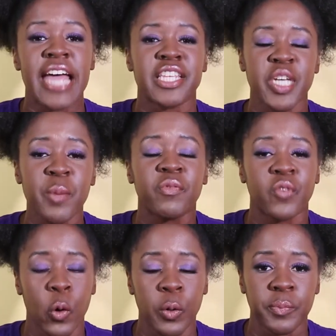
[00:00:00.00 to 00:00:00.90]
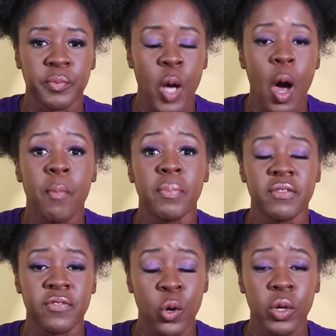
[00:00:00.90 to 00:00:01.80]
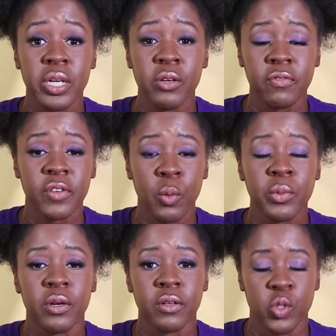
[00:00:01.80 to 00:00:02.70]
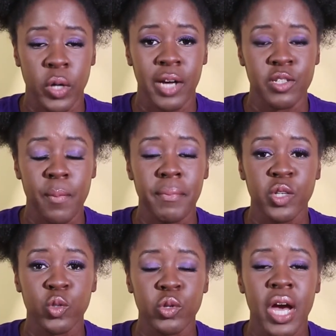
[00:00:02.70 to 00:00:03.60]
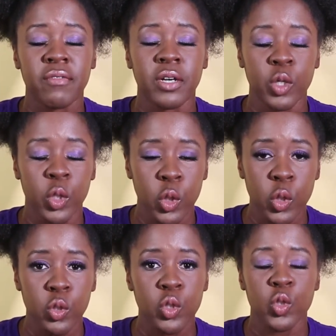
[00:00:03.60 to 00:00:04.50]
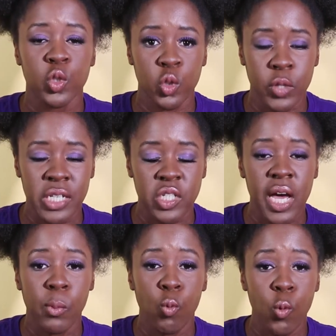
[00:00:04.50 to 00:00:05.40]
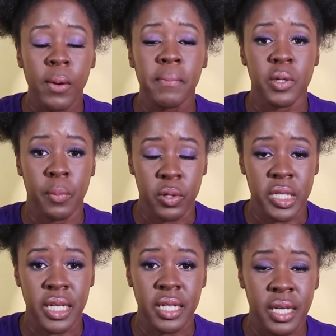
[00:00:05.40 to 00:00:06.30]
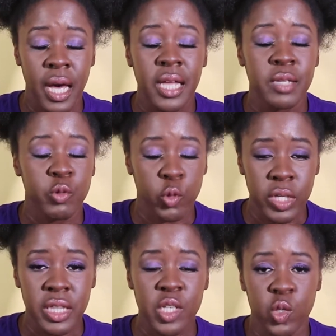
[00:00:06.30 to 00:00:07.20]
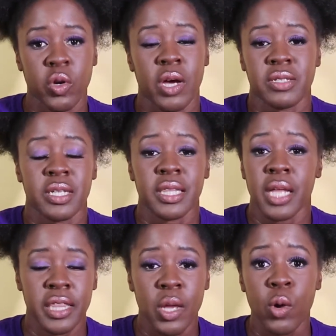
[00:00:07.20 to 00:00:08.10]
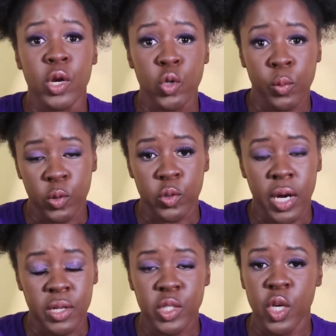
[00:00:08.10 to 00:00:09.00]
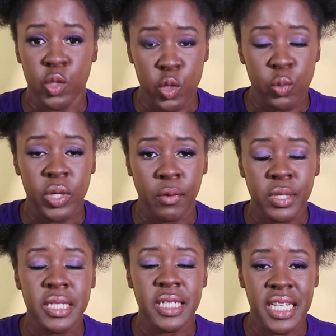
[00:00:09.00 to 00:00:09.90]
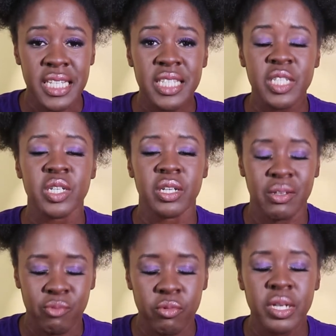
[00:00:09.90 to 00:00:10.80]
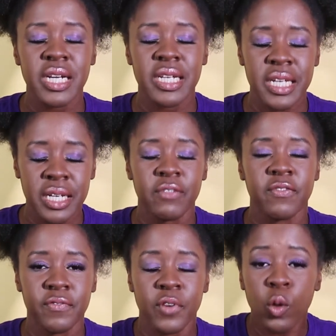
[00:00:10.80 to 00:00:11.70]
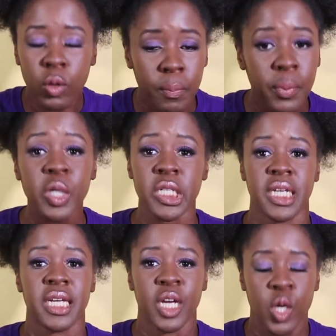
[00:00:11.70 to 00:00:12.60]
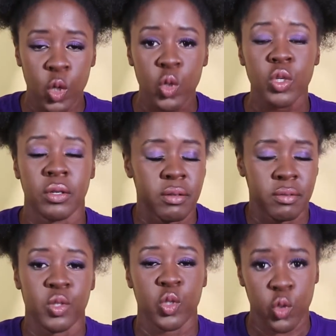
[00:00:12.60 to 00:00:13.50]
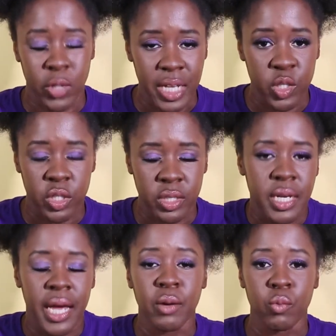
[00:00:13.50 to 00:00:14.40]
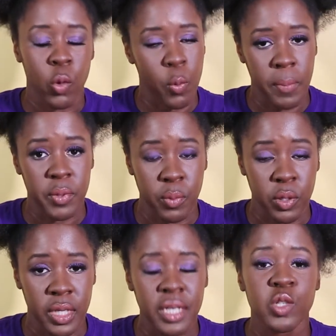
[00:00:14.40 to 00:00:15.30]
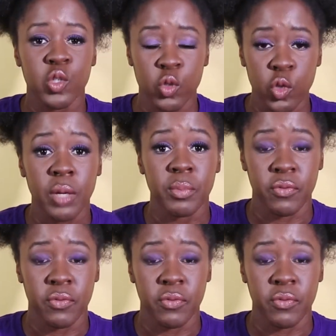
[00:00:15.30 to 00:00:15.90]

Tip four, before you film your tryouts, make sure you have a good stretch and warm up your body. Treat these tryouts like they were normal tryouts, and you would have a decent, really full body stretch and warm up your body. So do that